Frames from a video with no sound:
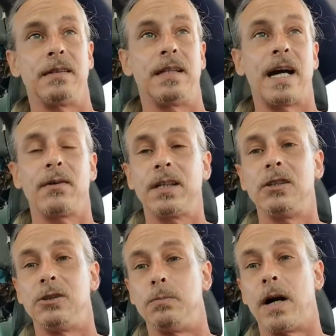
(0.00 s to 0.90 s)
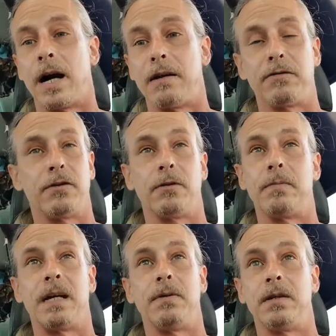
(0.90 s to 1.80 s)
that'll get you by for
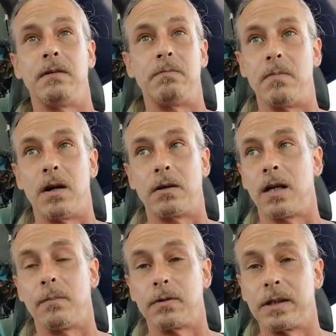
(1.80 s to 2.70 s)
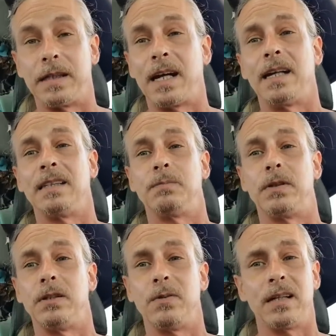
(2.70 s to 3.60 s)
maybe a couple of days, but
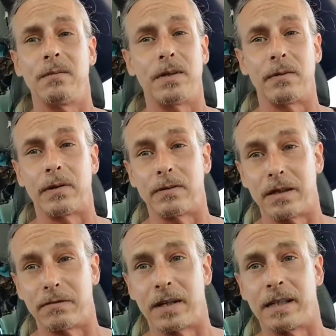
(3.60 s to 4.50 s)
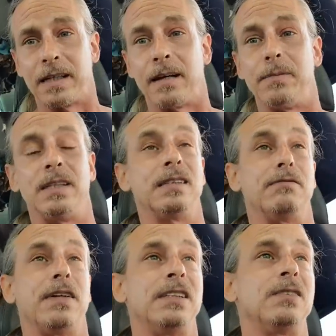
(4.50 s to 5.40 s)
you ain't gonna be able to live like that because
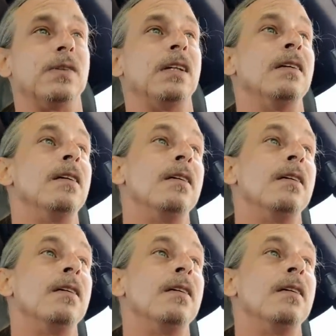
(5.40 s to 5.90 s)
eventually